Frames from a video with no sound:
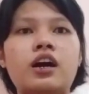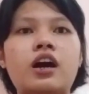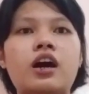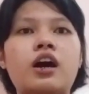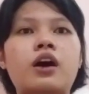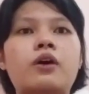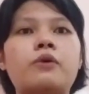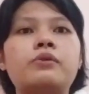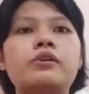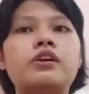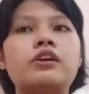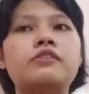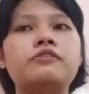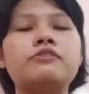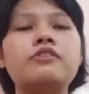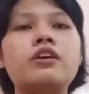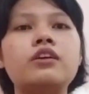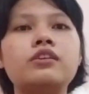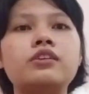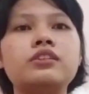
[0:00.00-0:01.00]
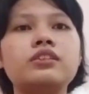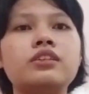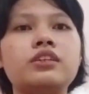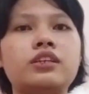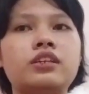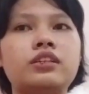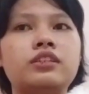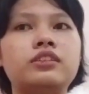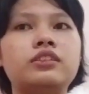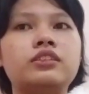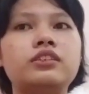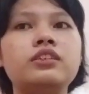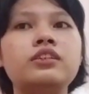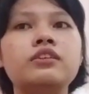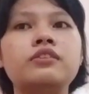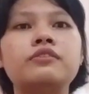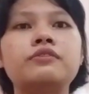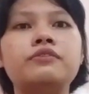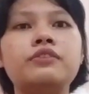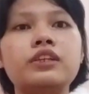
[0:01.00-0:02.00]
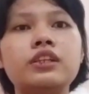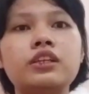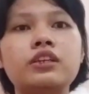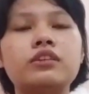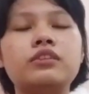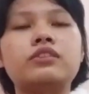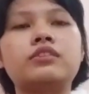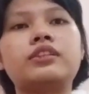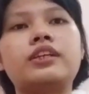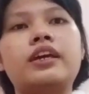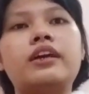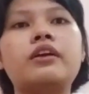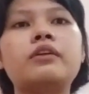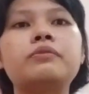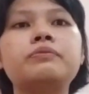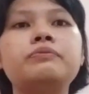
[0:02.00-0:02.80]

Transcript: our focus in video today.